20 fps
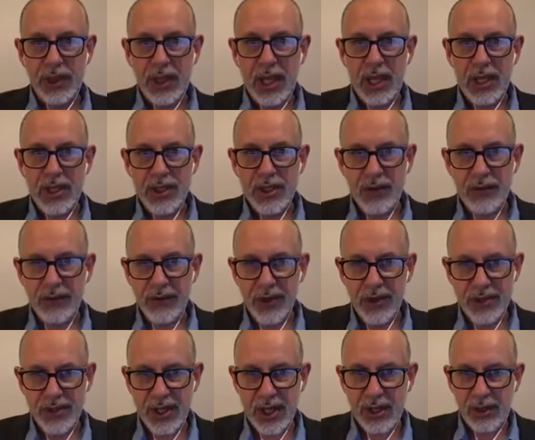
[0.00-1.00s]
So first
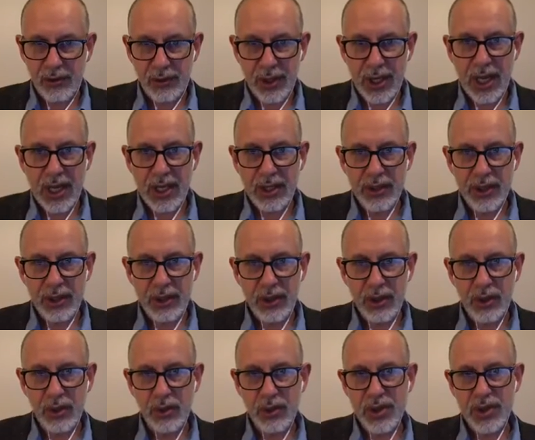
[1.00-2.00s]
they create the
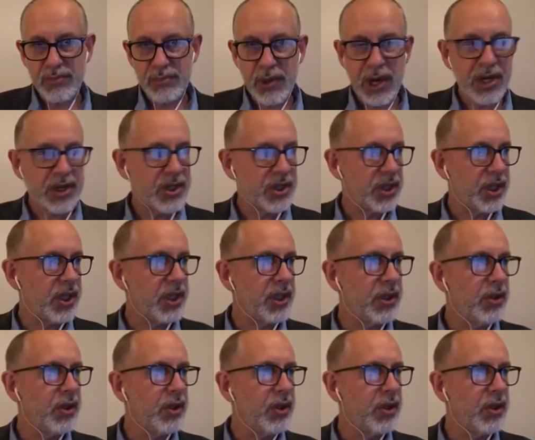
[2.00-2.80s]
Google spreadsheet,